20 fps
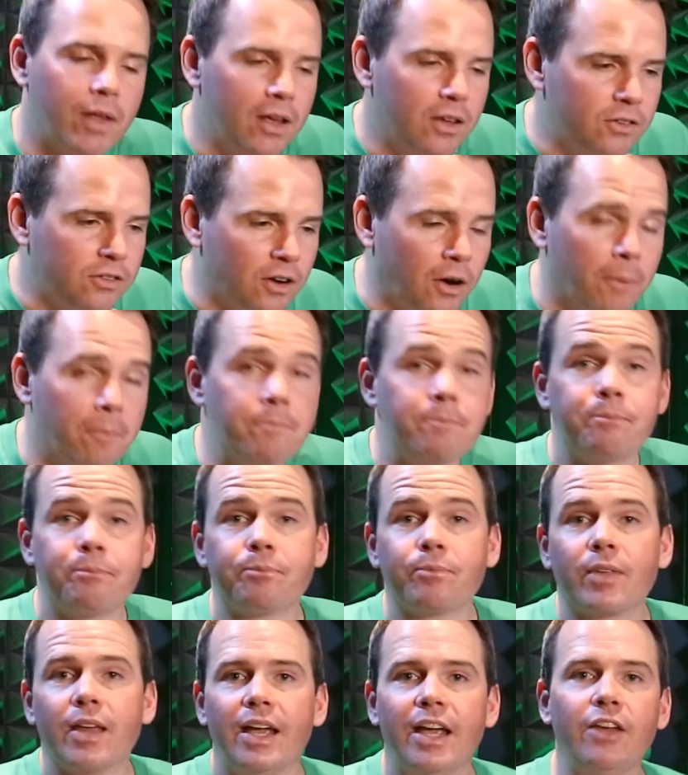So
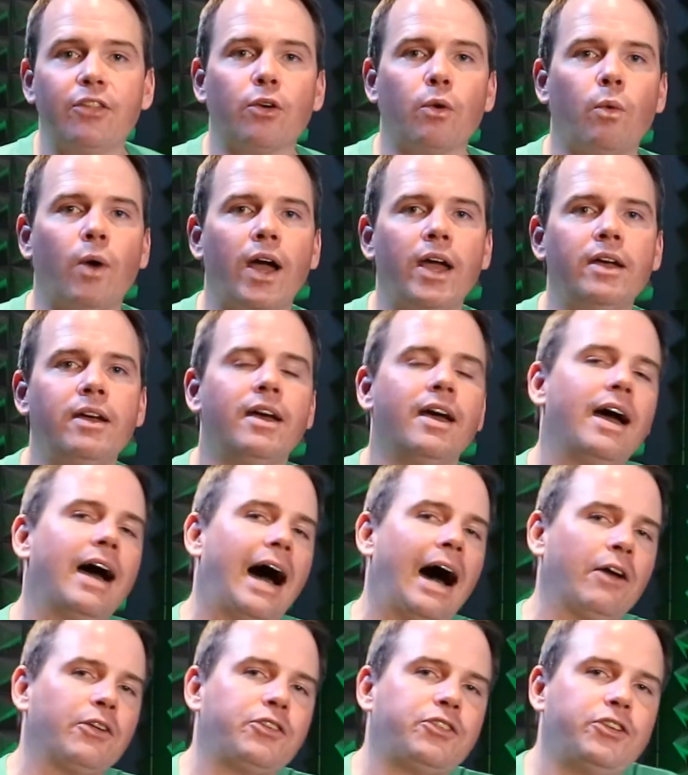either way,
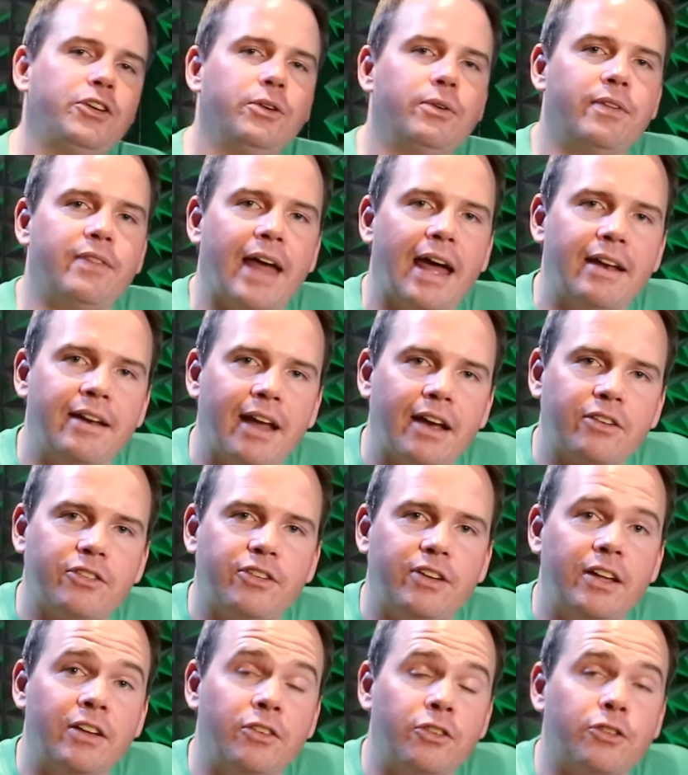I'll see you in that
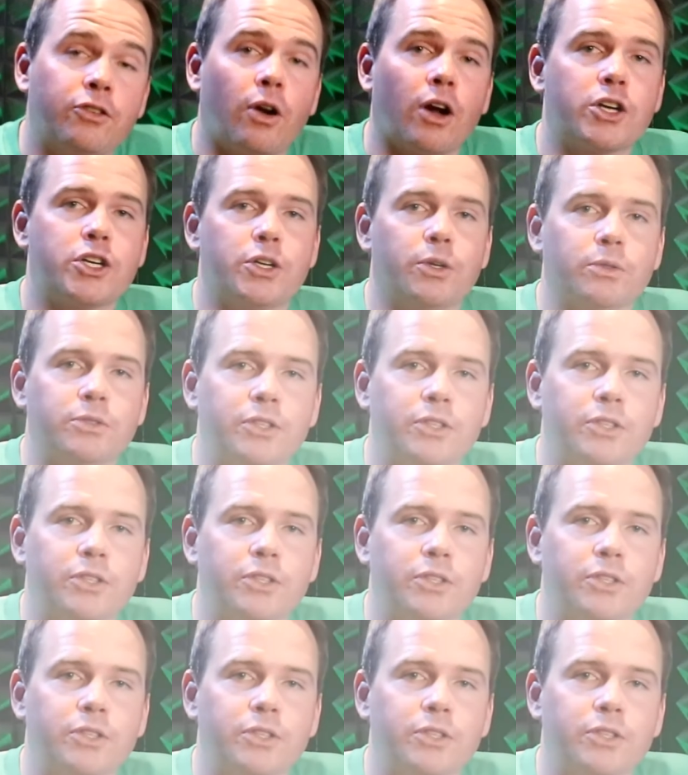next instructional